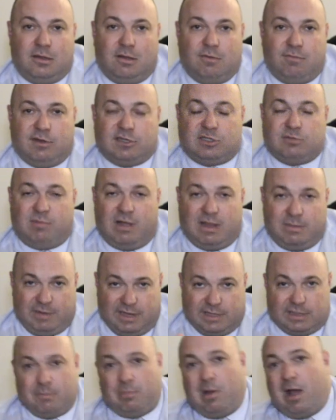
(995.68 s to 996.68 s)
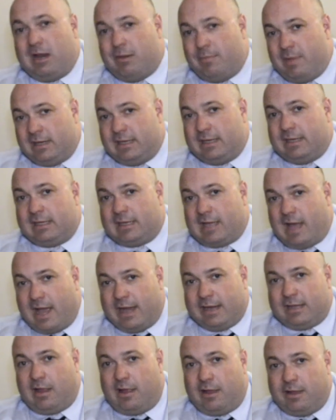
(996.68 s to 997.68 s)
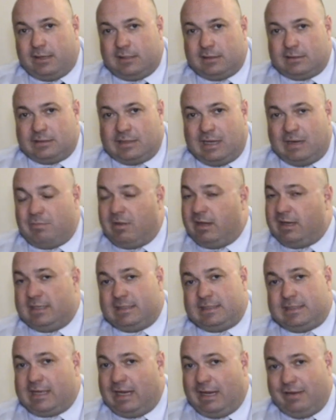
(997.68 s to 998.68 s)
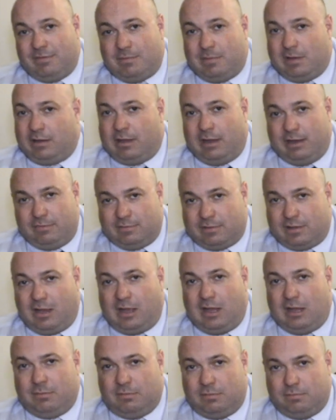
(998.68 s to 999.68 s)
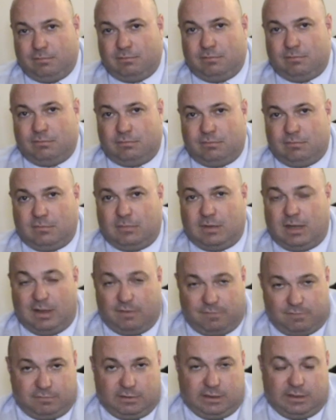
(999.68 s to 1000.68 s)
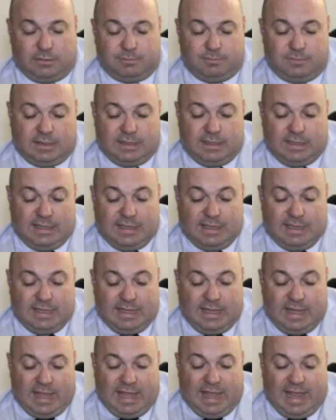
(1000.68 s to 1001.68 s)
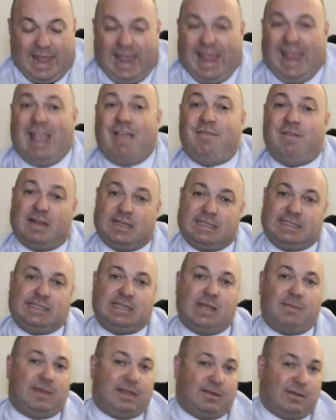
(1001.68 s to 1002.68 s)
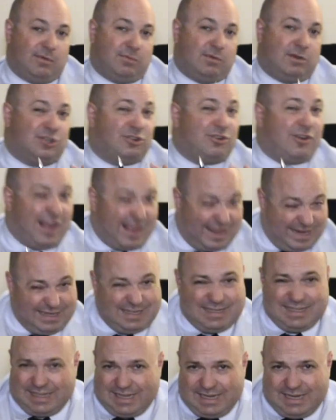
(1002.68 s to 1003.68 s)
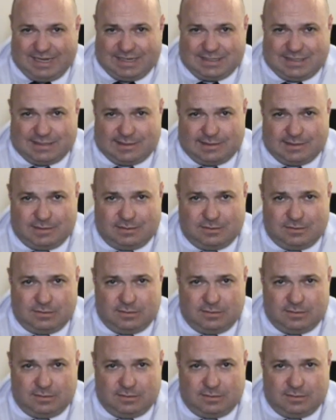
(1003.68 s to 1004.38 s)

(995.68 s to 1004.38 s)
which might be at the bottom end of the guidelines and might save him a lifetime of freedom. If it's something that we're trying the case,